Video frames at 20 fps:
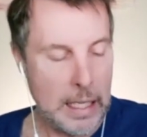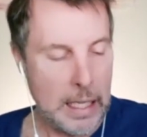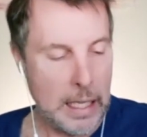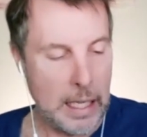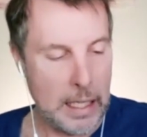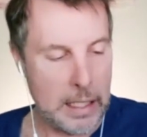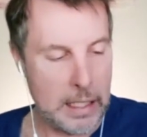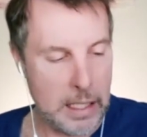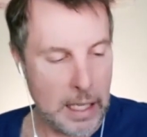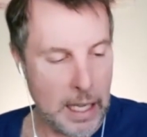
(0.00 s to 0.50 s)

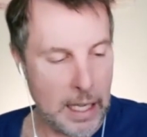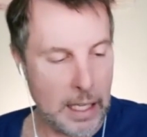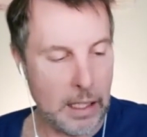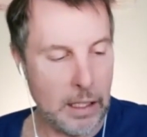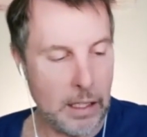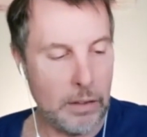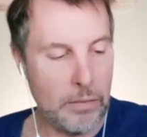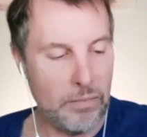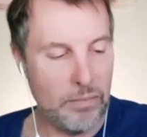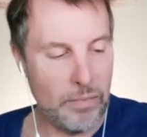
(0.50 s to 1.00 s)
It's like
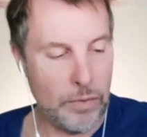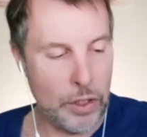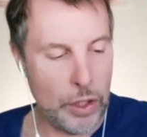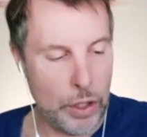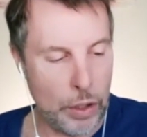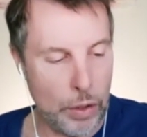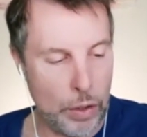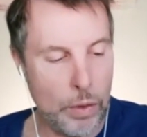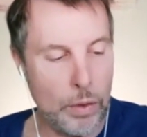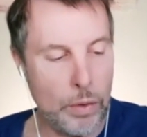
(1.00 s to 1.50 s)

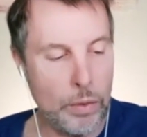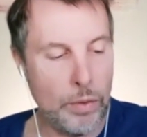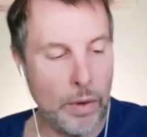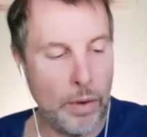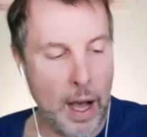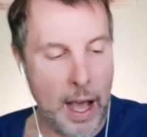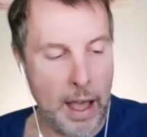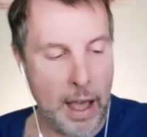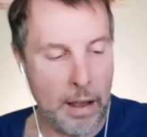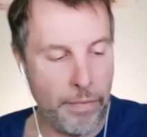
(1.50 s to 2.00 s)
do
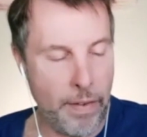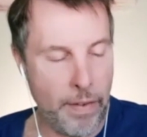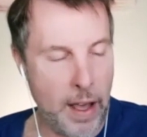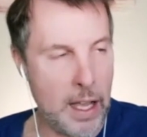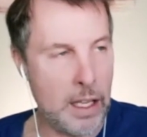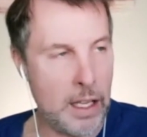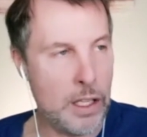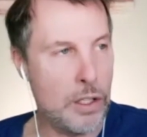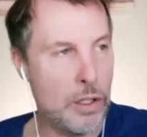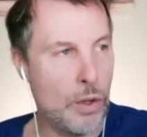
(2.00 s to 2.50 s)

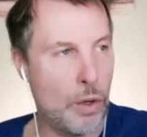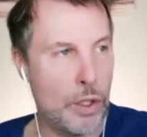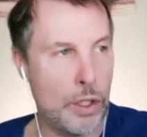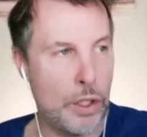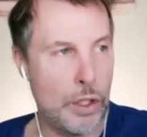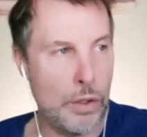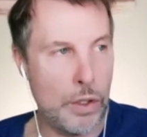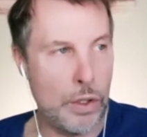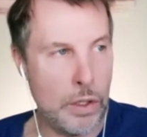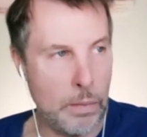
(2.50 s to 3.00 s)
IFS or
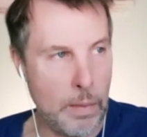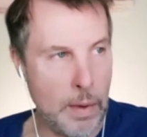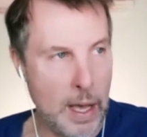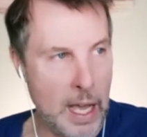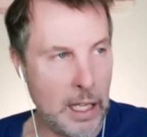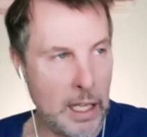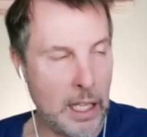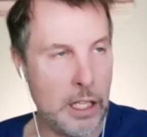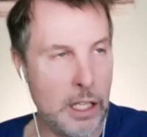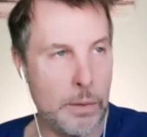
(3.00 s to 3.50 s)
do
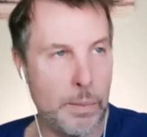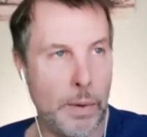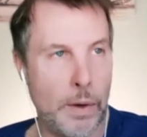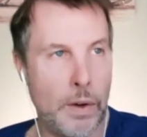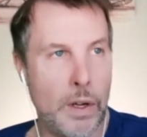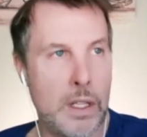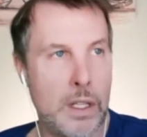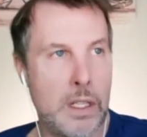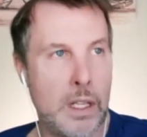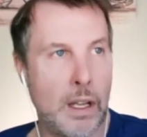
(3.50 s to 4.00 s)
somatic
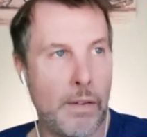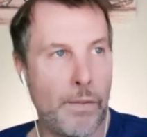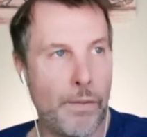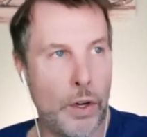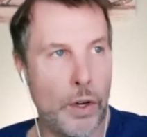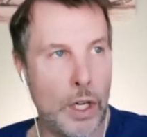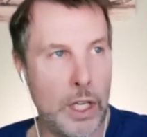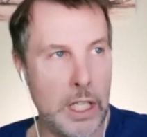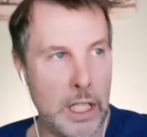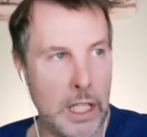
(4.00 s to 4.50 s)
experiencing
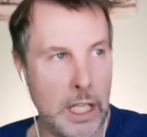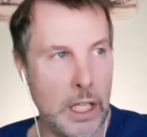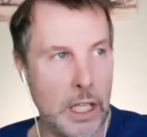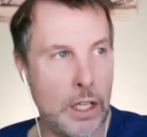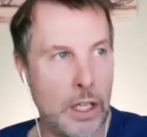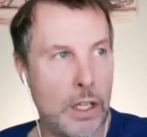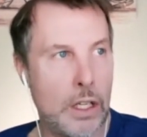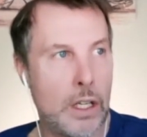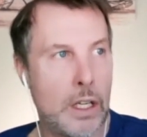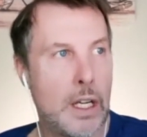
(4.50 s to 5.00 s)
for a
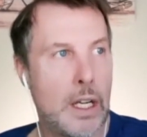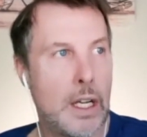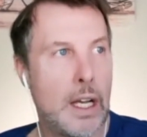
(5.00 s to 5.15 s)
year